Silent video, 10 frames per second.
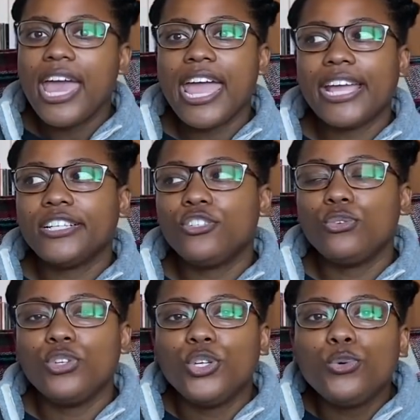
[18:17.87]
and to
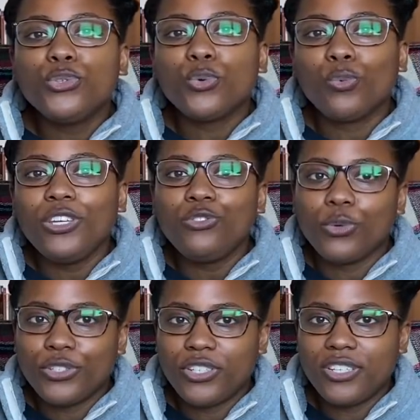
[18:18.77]
use the
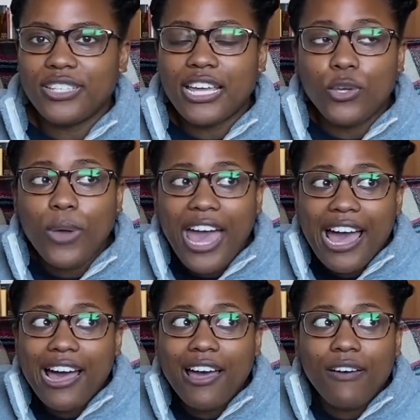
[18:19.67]
resources that you
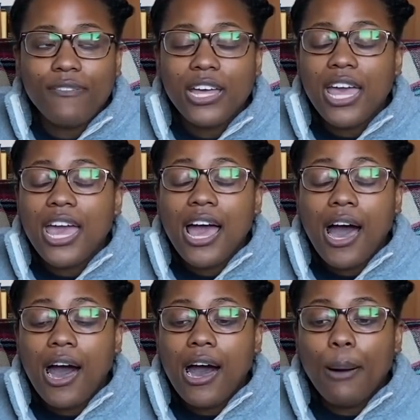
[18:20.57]
have
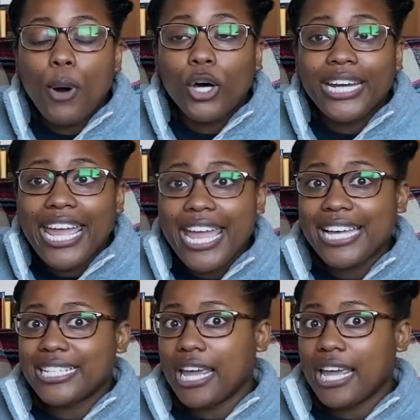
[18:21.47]
um, on hand.